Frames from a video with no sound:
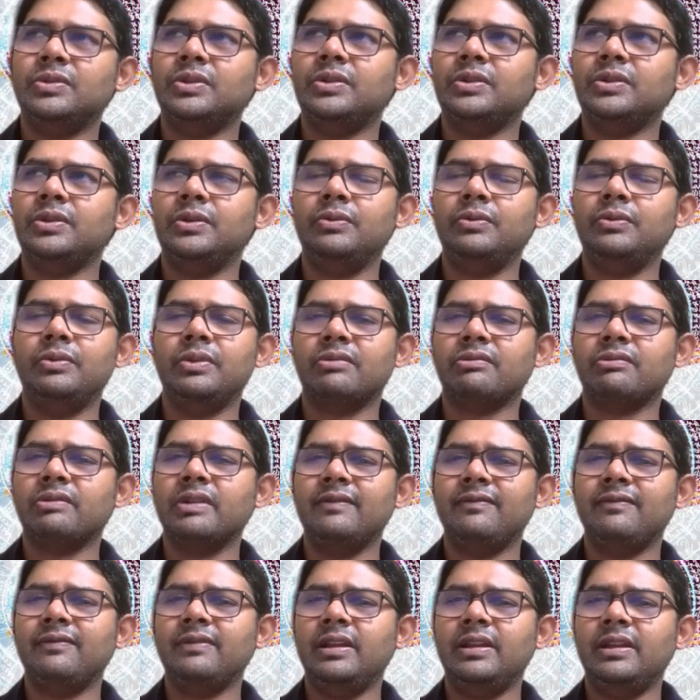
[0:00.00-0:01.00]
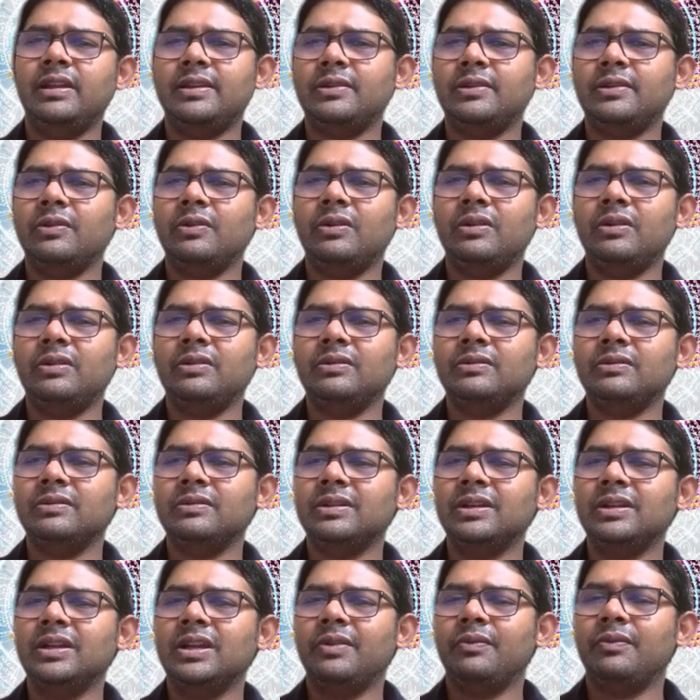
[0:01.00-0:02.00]
2-3 feet tall,
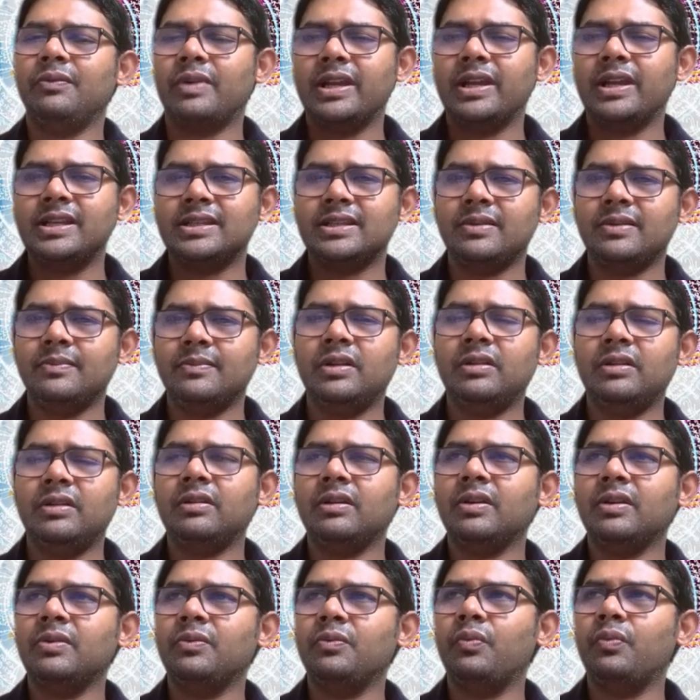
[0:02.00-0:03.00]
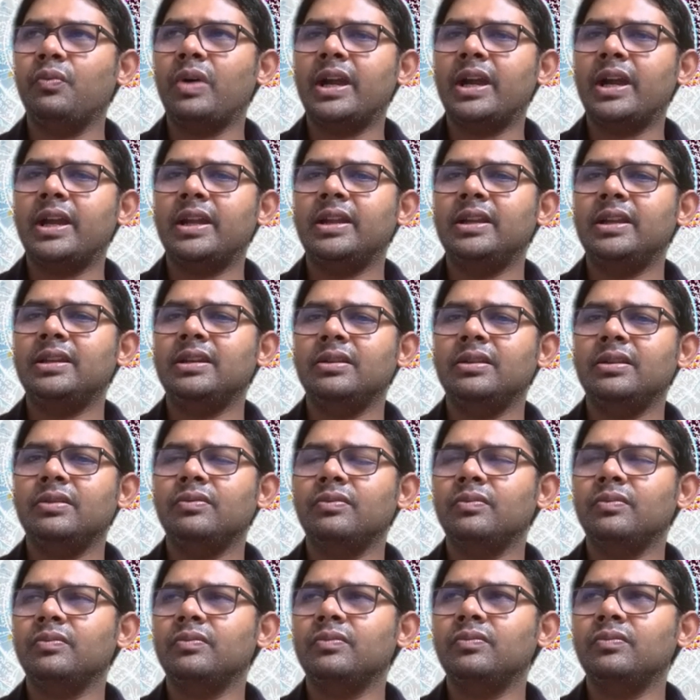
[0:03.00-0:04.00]
wearing similar white
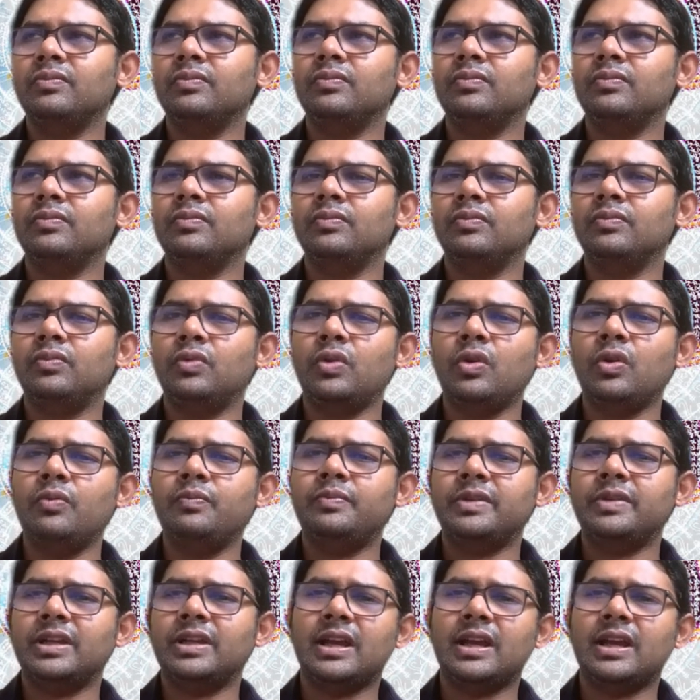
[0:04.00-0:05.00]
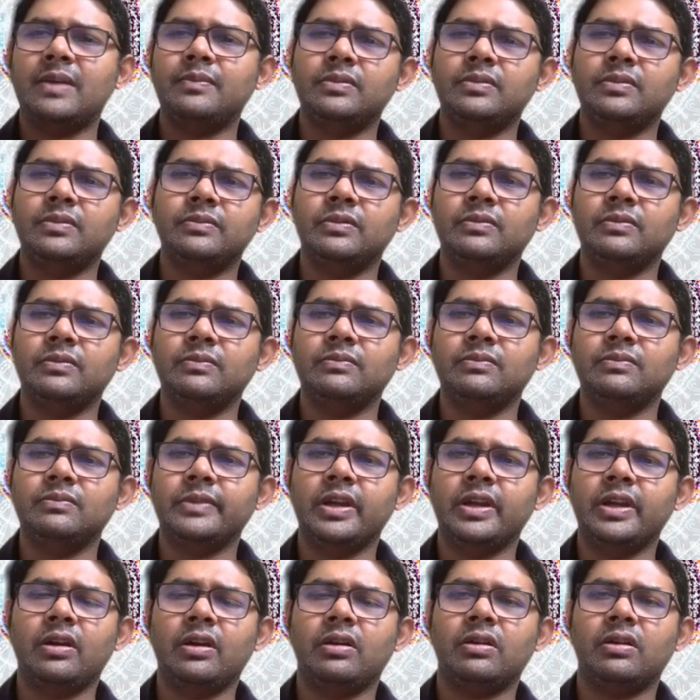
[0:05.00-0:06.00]
robe type
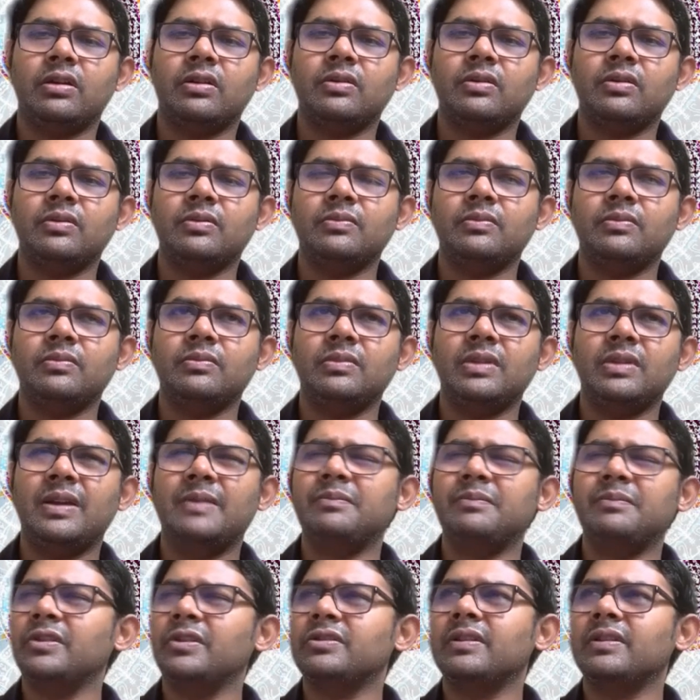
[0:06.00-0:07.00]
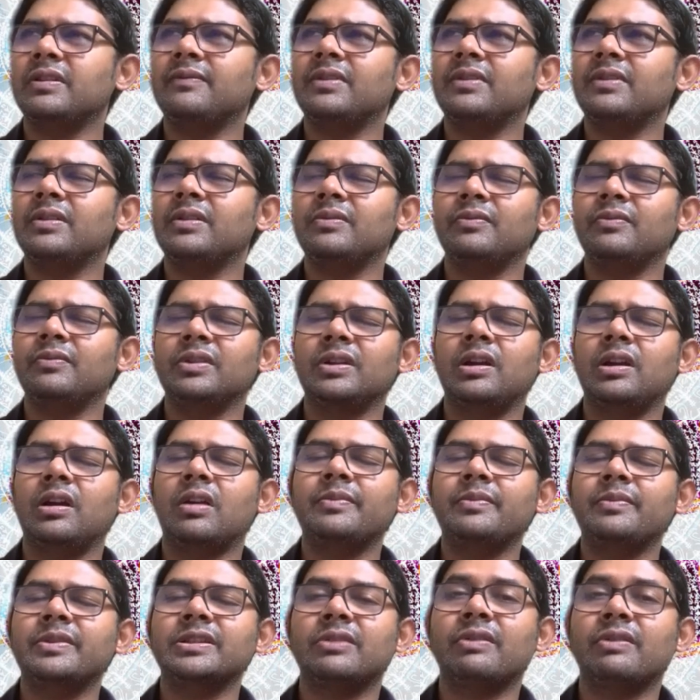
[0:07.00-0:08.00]
garb. I'm not sure
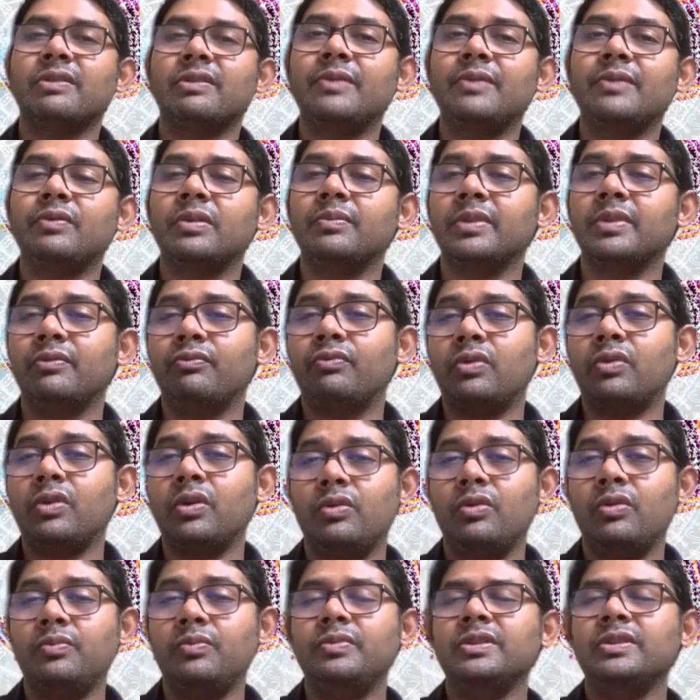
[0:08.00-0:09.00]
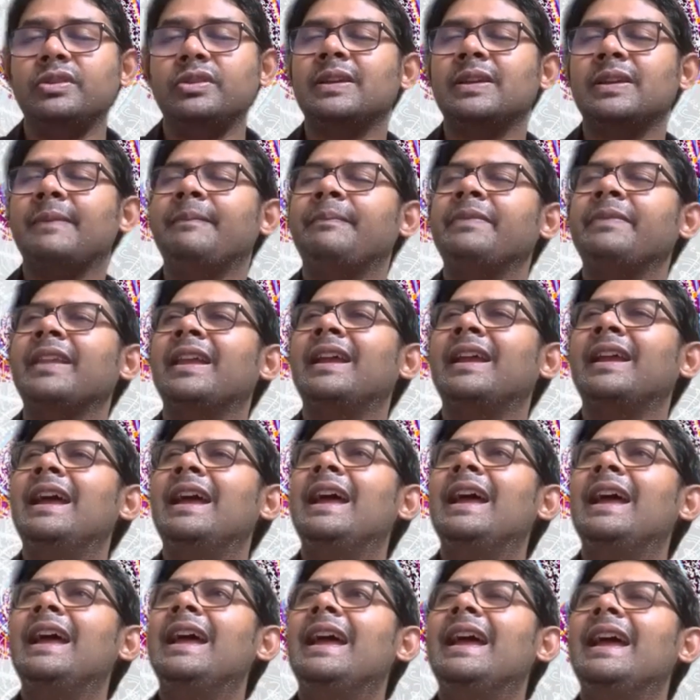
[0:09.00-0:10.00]
garb is the right word, but robes.
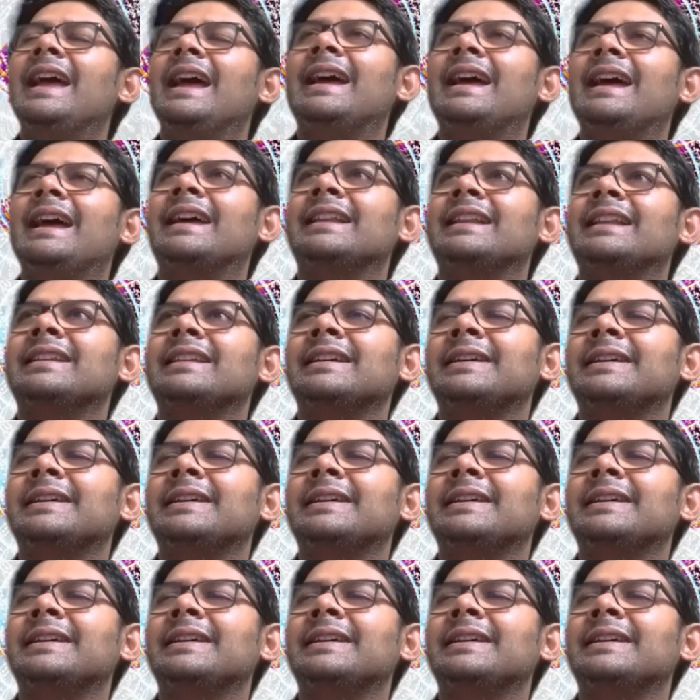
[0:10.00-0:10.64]
And